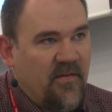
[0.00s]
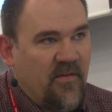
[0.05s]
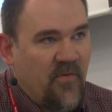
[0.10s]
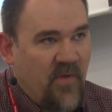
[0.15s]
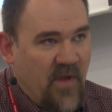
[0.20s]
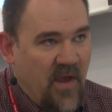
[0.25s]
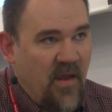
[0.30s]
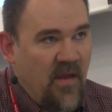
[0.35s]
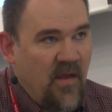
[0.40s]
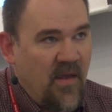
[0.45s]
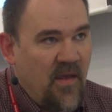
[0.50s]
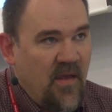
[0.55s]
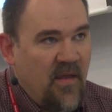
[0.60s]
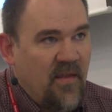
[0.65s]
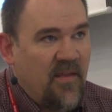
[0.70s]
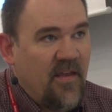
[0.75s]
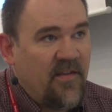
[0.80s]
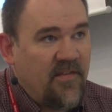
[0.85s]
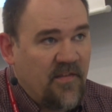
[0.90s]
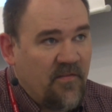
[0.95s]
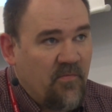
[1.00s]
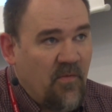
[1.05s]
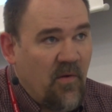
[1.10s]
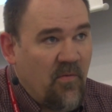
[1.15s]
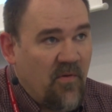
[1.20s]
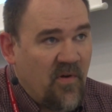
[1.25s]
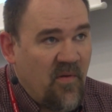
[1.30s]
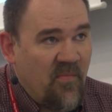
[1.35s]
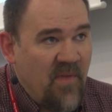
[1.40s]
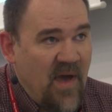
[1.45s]
Okay, this is what
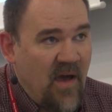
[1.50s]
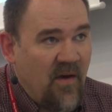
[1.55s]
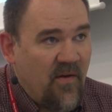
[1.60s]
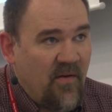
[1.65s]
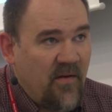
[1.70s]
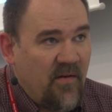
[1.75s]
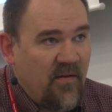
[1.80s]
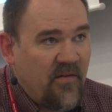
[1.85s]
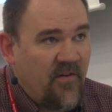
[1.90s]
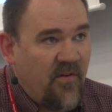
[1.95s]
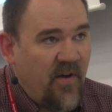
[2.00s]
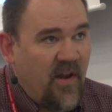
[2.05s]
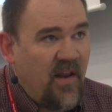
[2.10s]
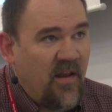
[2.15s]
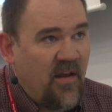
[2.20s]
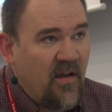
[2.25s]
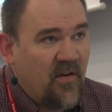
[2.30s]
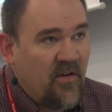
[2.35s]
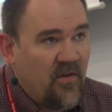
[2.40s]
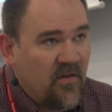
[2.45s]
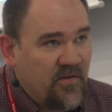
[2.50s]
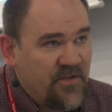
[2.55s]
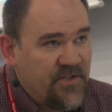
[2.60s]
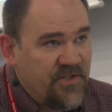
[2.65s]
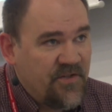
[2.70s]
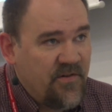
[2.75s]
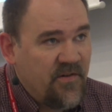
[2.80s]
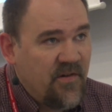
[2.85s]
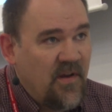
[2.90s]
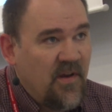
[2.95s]
we're about: creating a
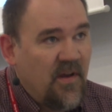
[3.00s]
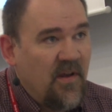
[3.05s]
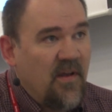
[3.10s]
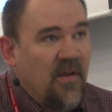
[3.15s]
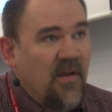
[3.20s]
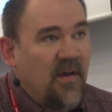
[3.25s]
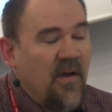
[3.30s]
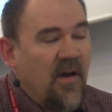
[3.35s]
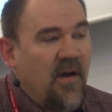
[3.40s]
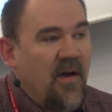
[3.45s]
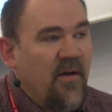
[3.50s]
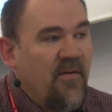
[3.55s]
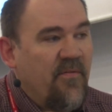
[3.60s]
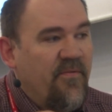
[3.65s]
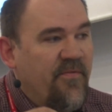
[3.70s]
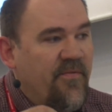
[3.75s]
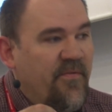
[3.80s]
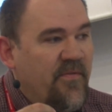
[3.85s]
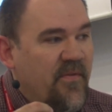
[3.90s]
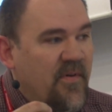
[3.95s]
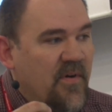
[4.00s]
culture of